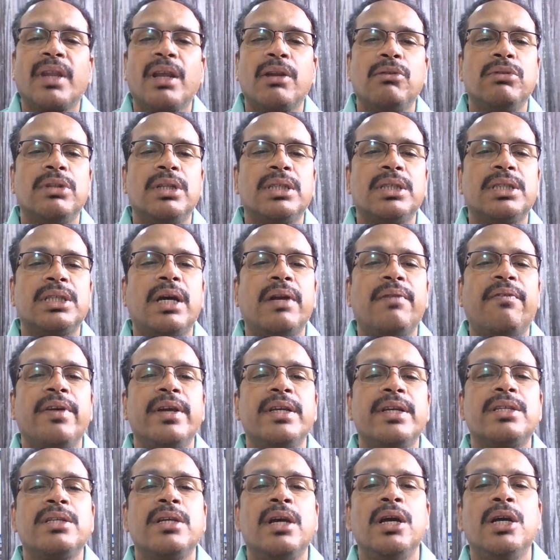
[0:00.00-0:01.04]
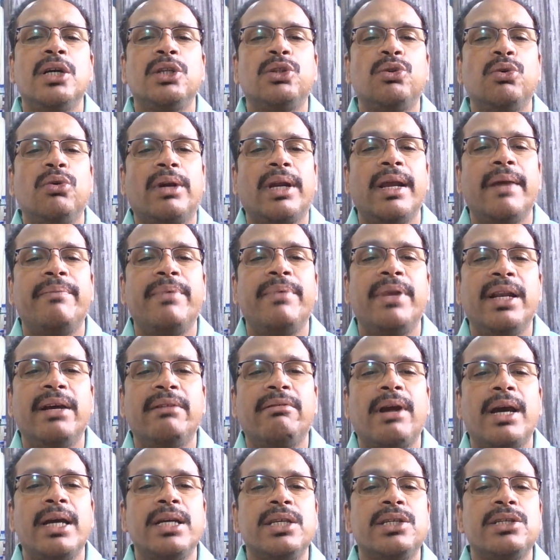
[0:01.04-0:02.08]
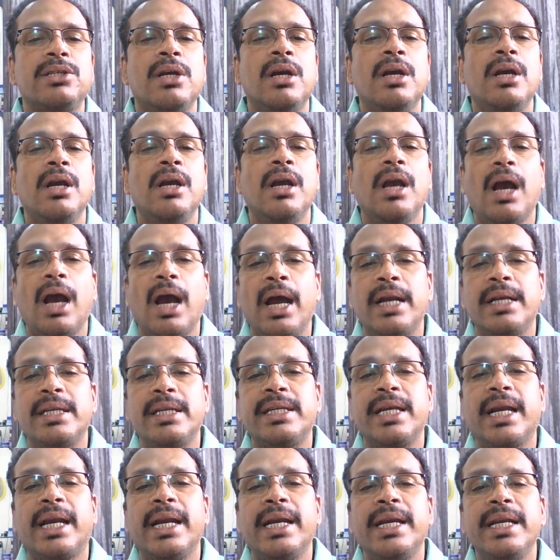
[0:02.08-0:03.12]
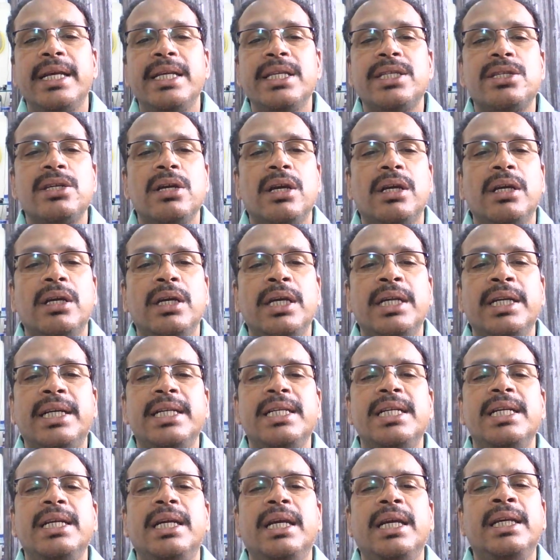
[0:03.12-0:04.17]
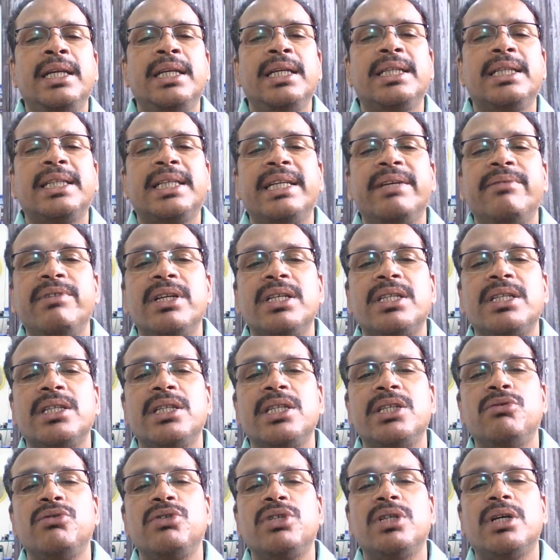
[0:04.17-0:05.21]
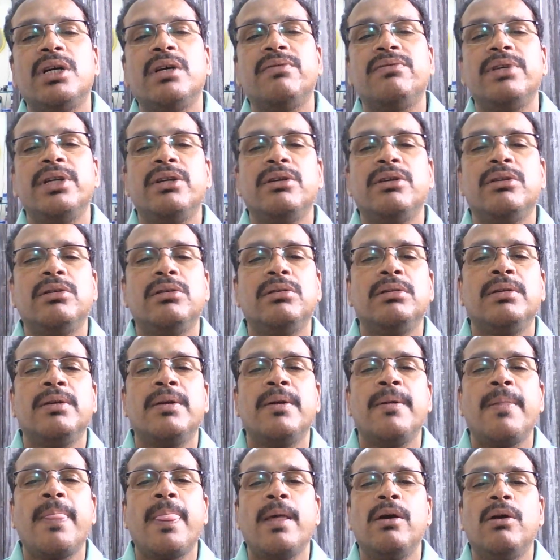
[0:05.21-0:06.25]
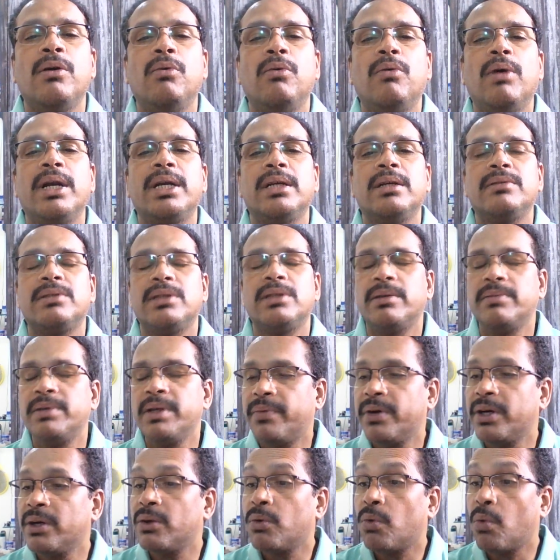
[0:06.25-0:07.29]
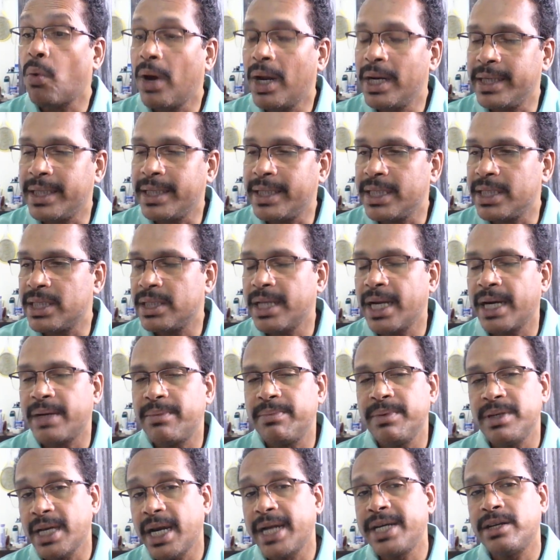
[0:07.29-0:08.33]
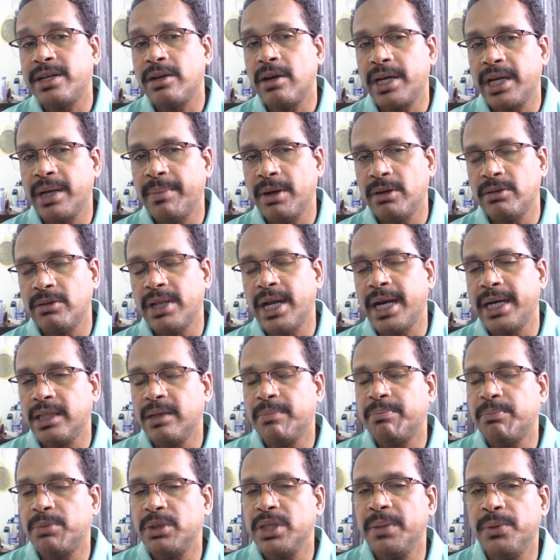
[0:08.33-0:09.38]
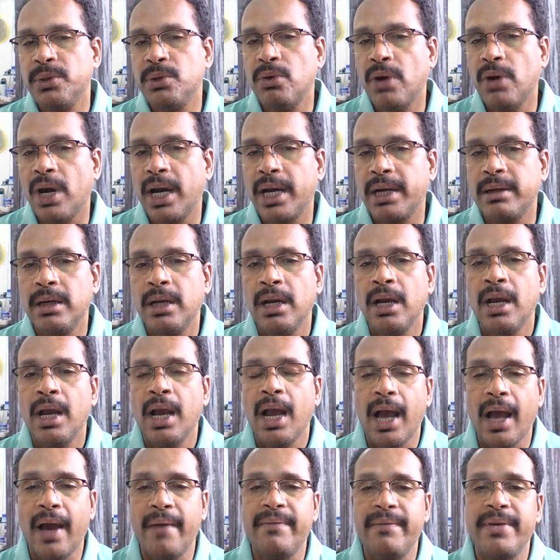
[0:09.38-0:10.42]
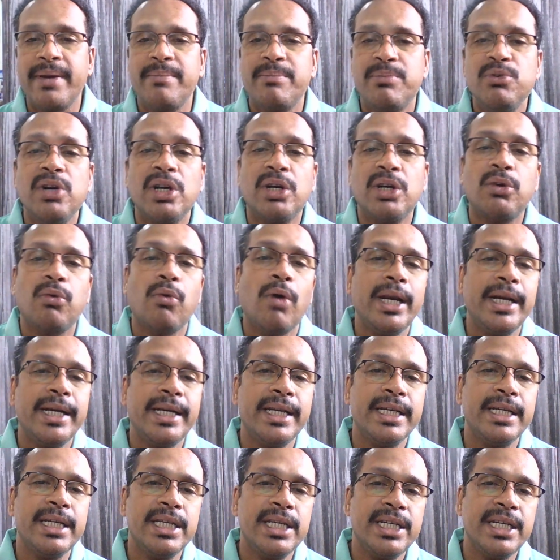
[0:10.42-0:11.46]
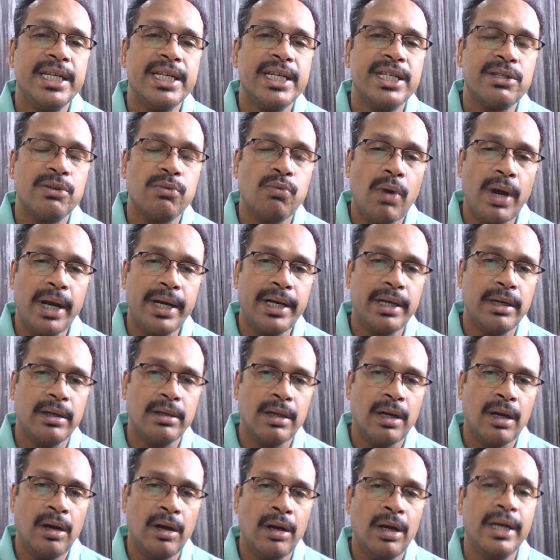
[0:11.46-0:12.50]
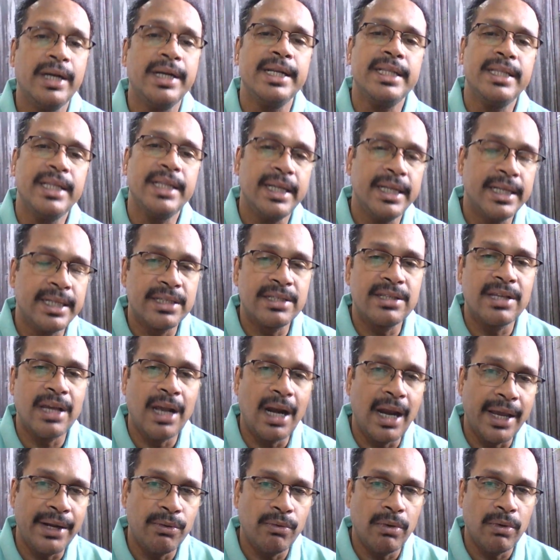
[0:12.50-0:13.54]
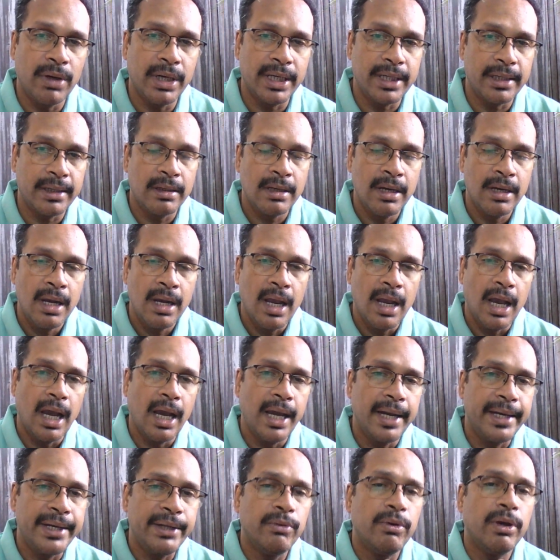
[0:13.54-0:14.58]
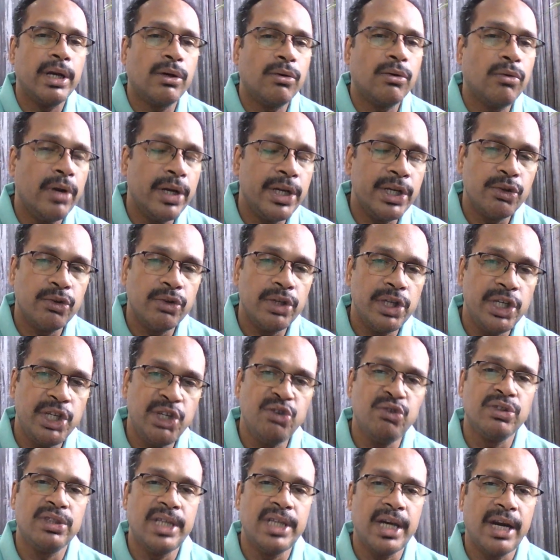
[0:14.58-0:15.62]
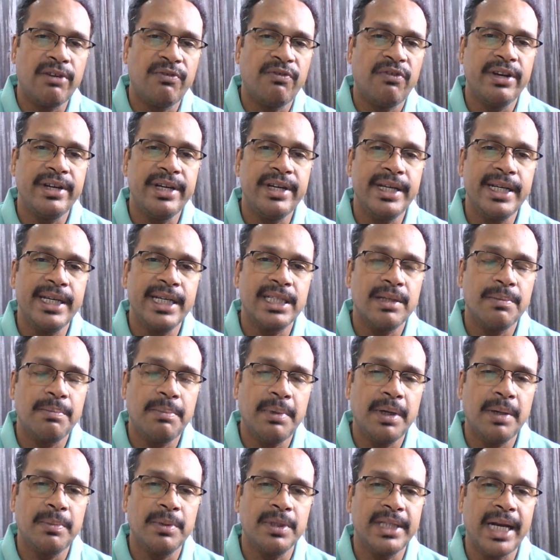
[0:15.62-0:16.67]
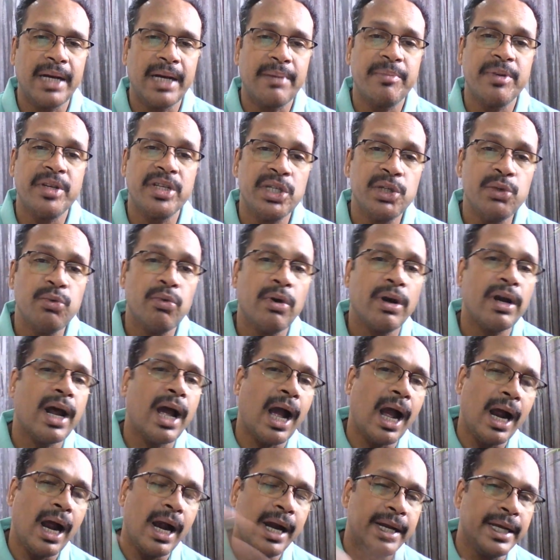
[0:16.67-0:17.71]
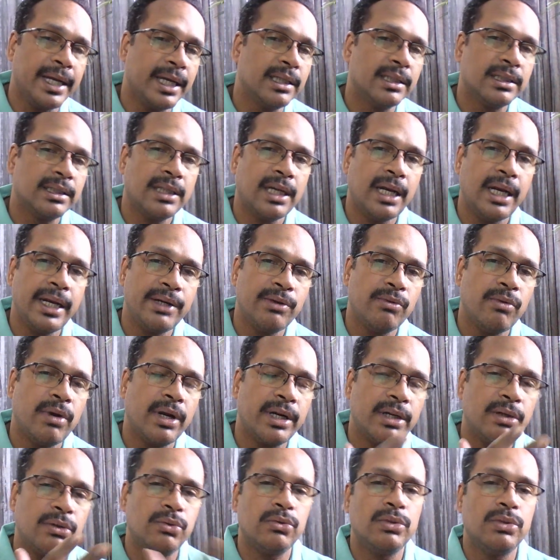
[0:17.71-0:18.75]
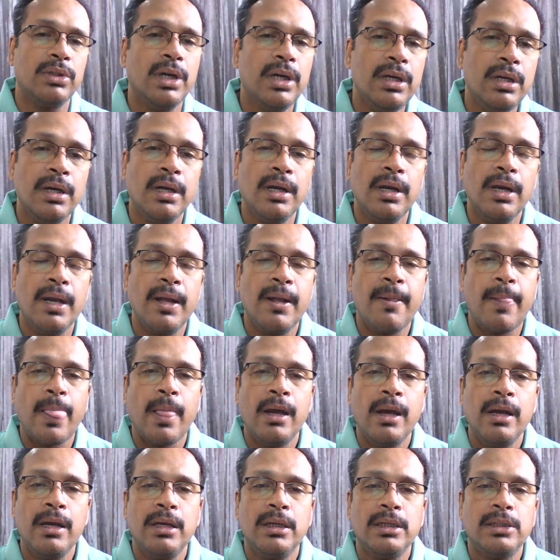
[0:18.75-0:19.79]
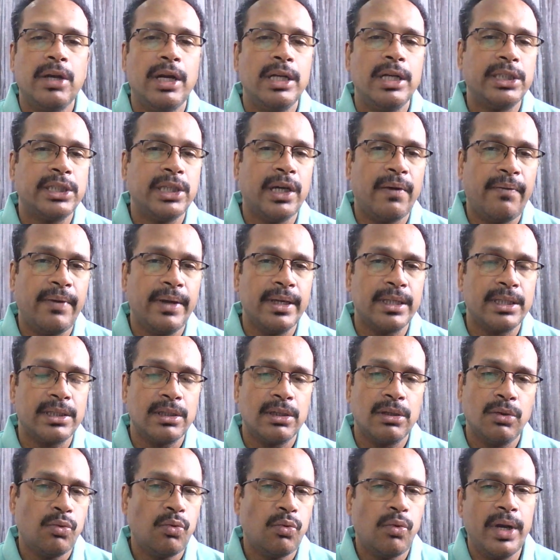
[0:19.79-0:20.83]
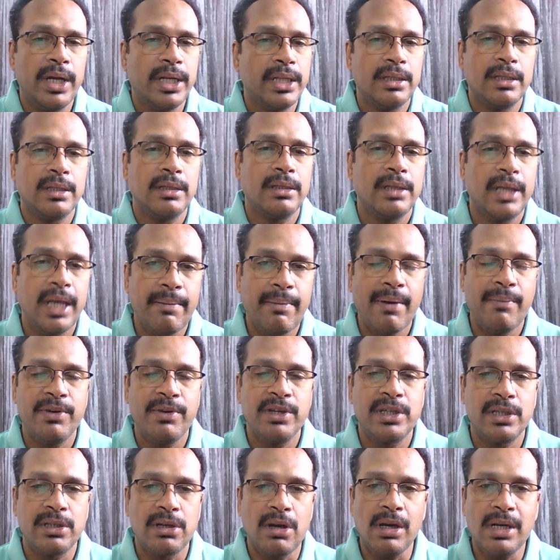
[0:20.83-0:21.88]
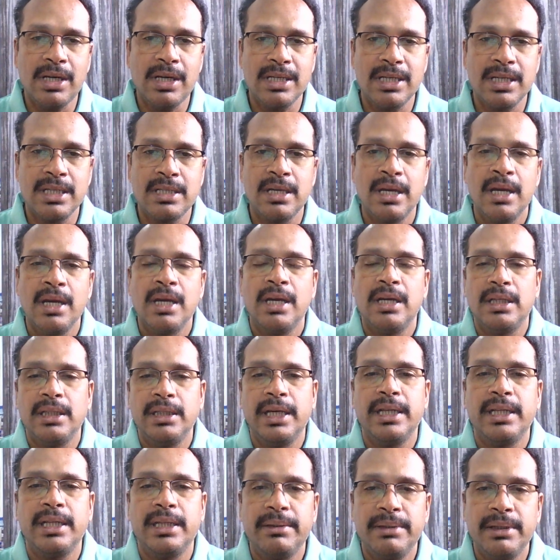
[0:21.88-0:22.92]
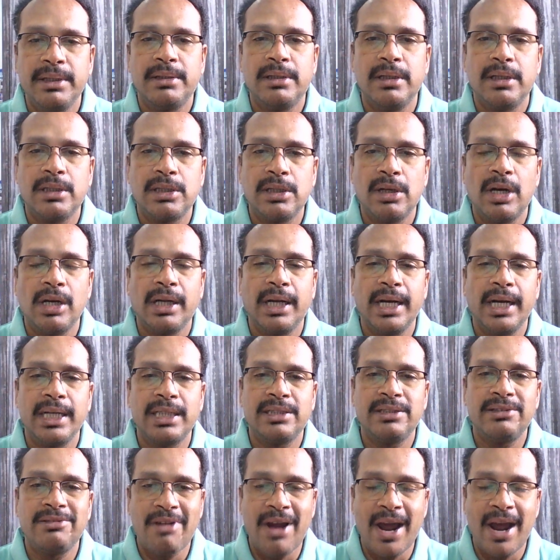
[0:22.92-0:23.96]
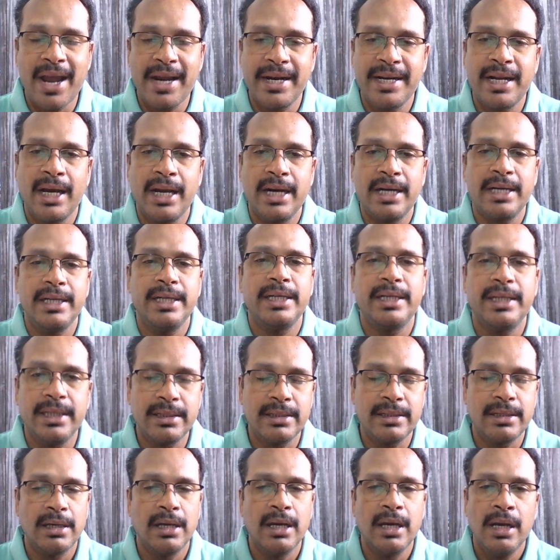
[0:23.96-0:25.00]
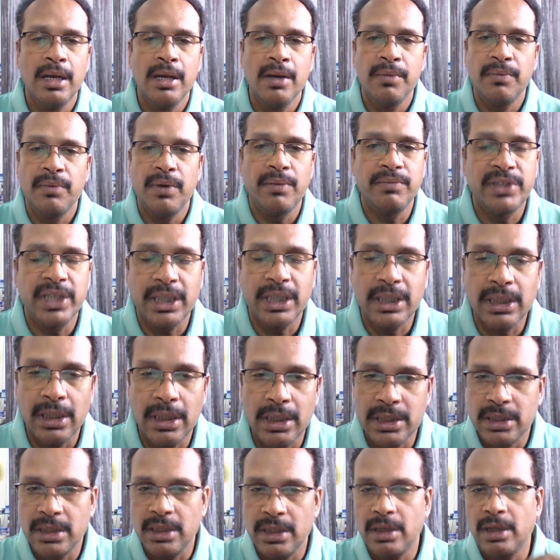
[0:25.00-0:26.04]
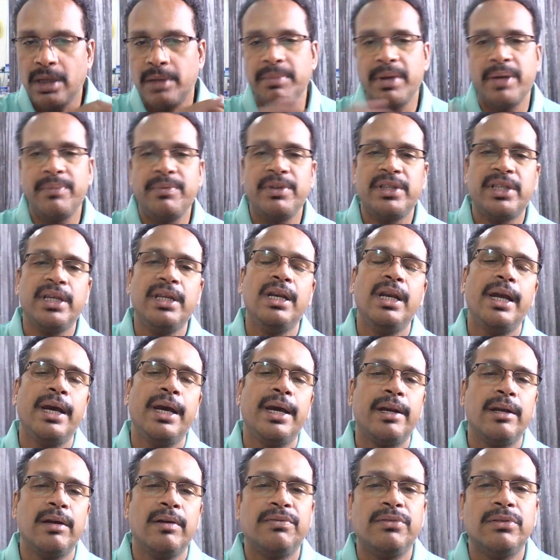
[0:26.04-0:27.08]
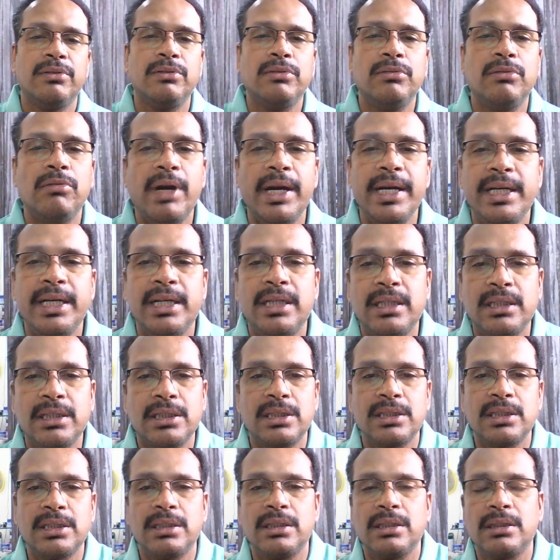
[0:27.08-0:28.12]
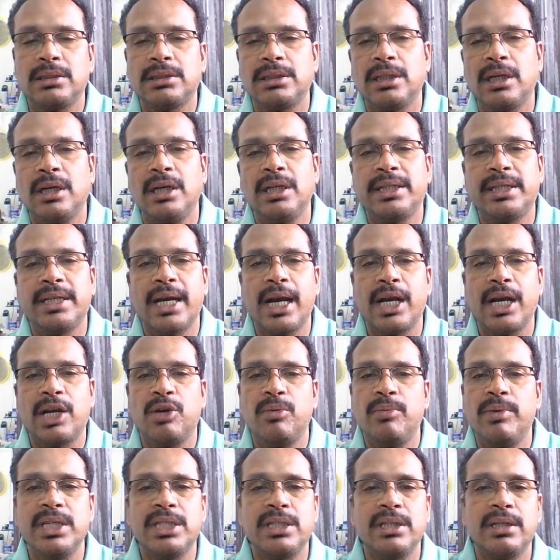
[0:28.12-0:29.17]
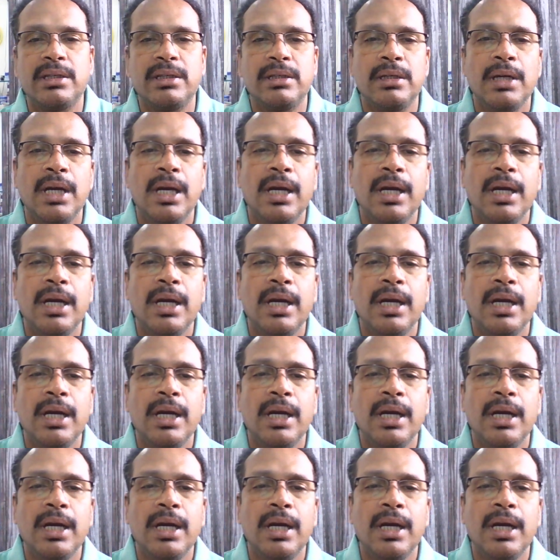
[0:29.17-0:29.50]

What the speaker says: to the surface to capillarize. And second is indiscrimination use of, waters of different qualities. That means I talked about that if you are having poor quality irrigation water, already it is saline water, and you are going to use that for irrigation purpose, that means you are adding saline water to the soil surface. When evaporation occurs, then the salt gets dried and it is forms a crust or maybe thin layer of white salt accumulation